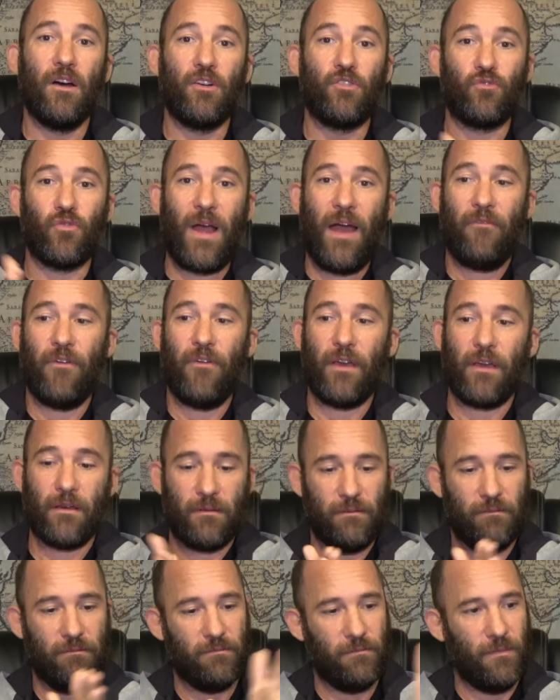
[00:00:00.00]
Traffic
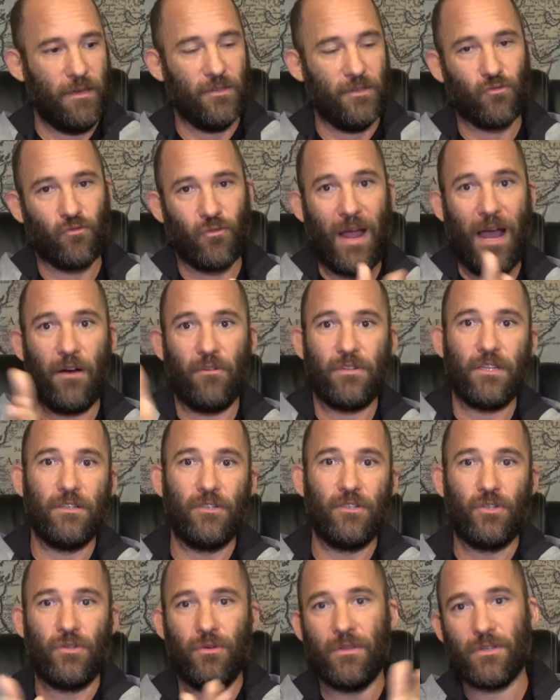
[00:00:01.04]
is routed
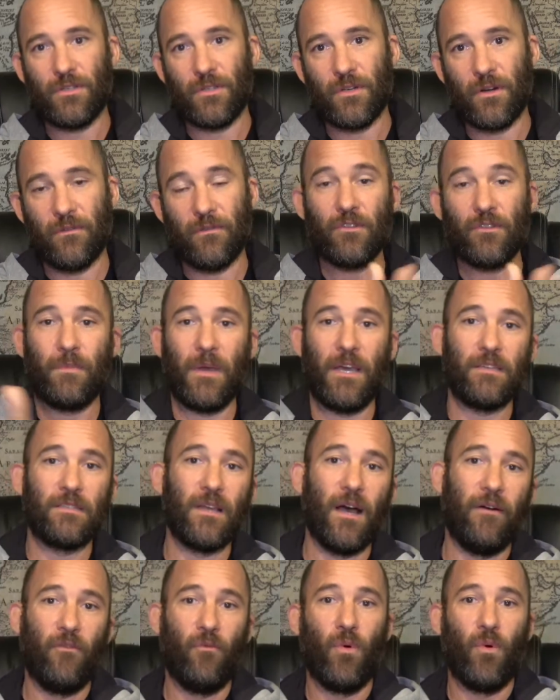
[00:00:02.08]
to the servers based
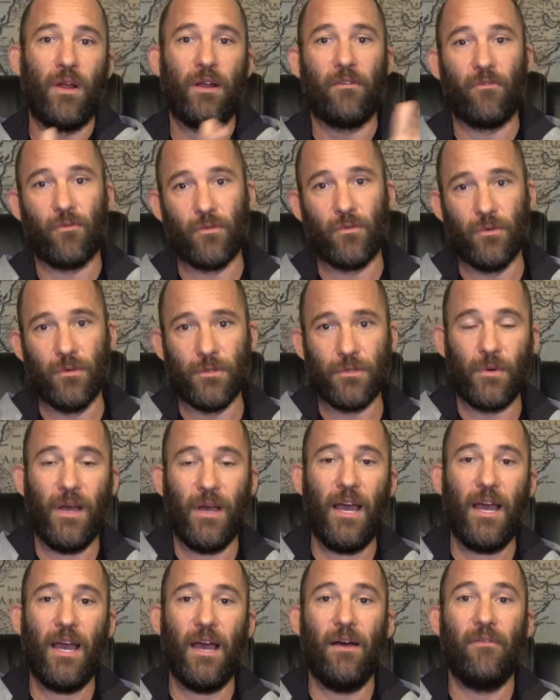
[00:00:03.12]
off of whatever rules you
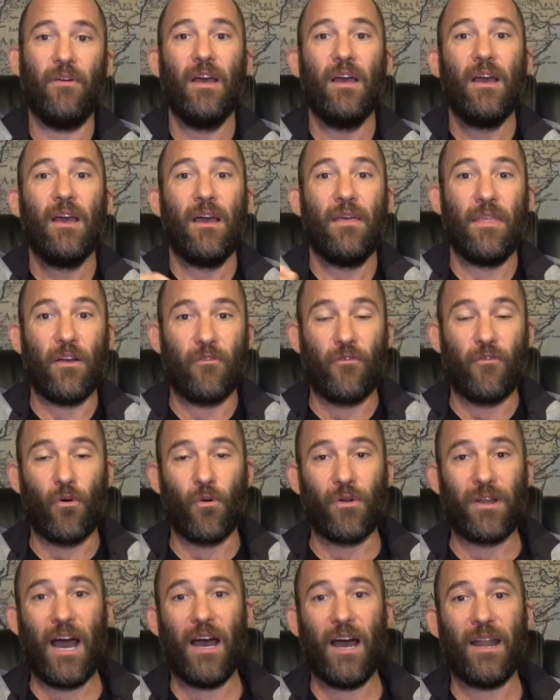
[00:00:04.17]
have. Therefore,
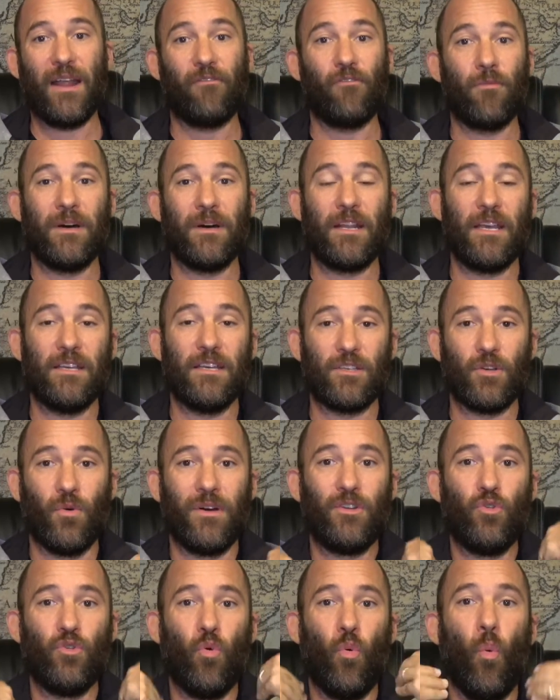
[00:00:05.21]
not everybody is going
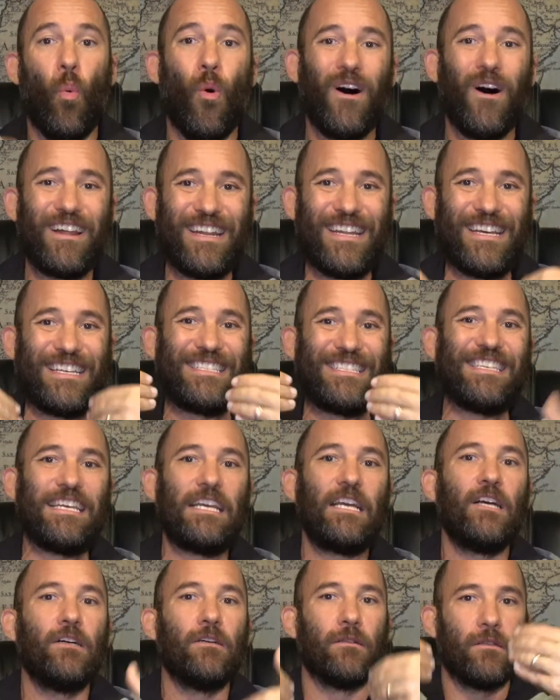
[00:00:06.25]
to one
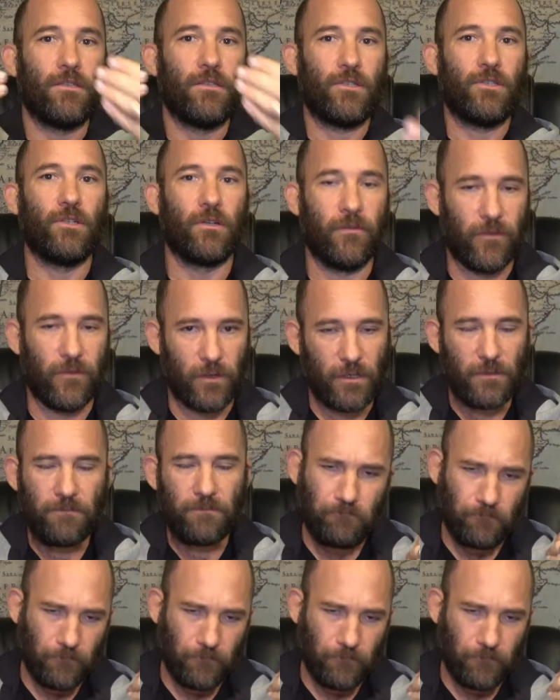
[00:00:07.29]
single server.